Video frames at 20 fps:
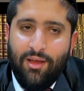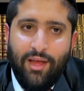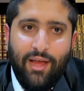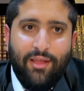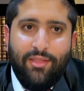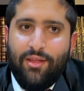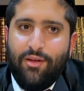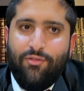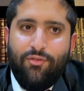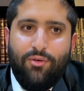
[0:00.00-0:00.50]

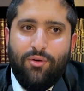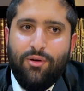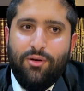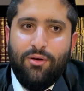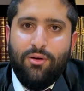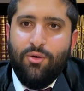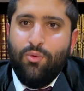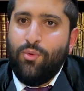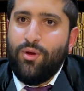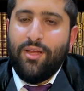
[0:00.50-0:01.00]
And
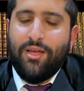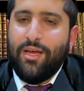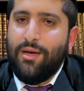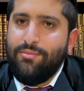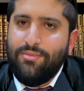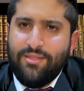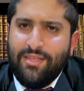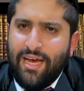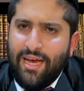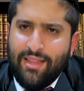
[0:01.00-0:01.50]
therefore, when it
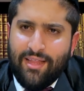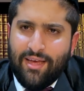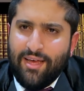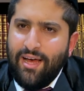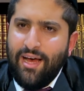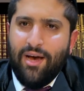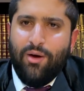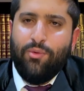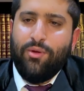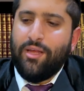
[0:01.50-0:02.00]
comes to
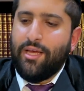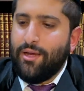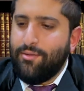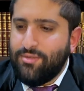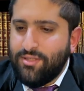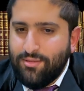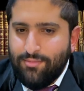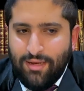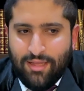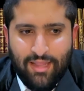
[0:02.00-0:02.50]
halakha, when it
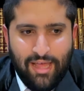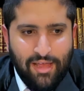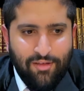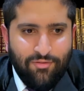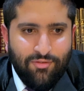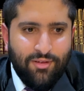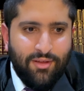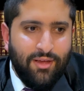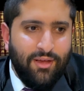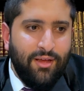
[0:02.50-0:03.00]
comes to my
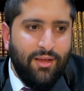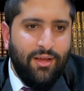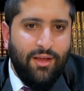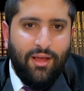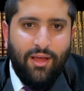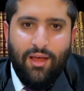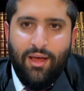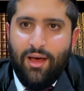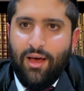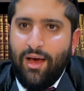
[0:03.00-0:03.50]
life,
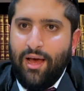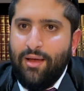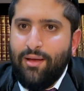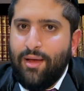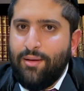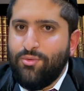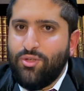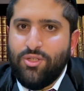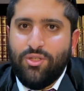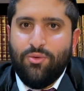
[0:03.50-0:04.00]
I,
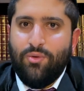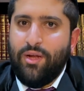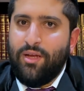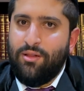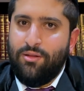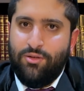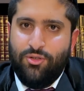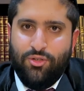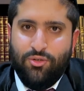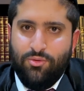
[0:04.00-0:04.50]
am just a
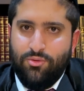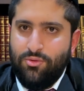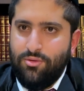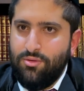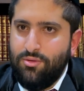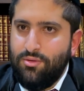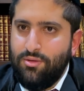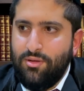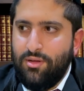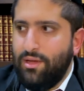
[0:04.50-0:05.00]
regular Jew.
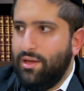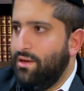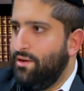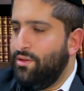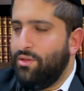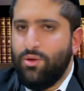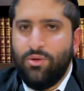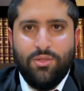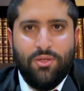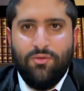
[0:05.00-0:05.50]

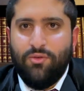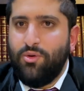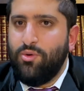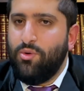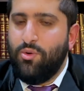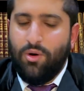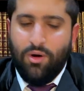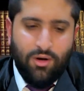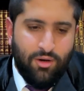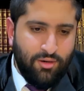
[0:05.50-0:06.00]
Uh, those of you
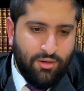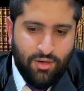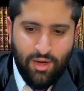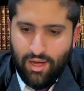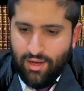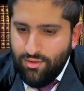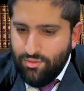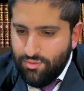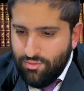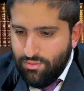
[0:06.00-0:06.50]
who are
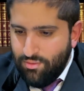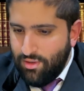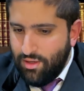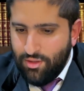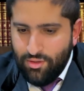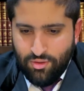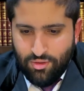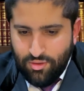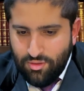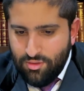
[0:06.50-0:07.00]
not,
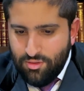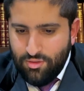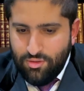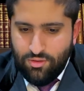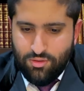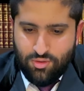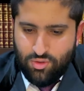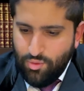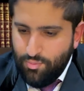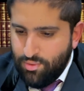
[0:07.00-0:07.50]
your
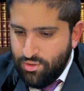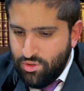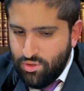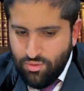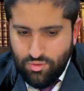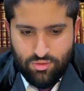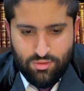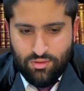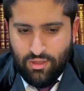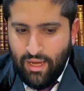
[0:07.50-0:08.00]
super
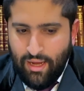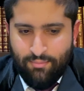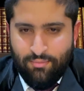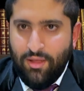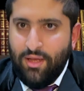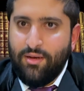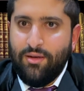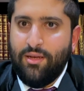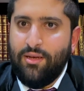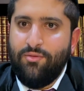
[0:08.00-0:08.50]
Jews, I'm
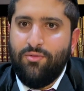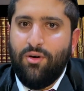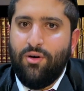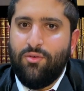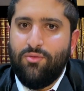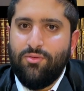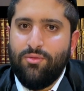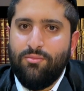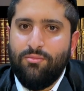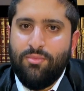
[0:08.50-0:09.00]
not
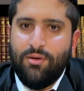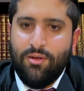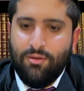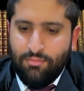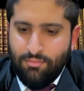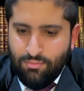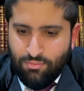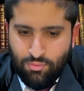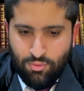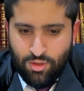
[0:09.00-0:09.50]
involved. But
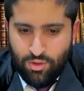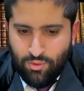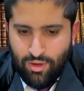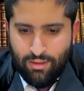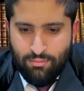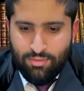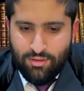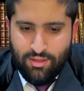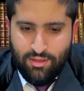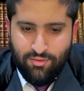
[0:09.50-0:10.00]
what do
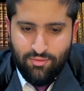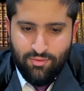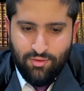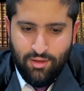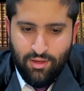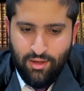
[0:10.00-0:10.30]
I believe?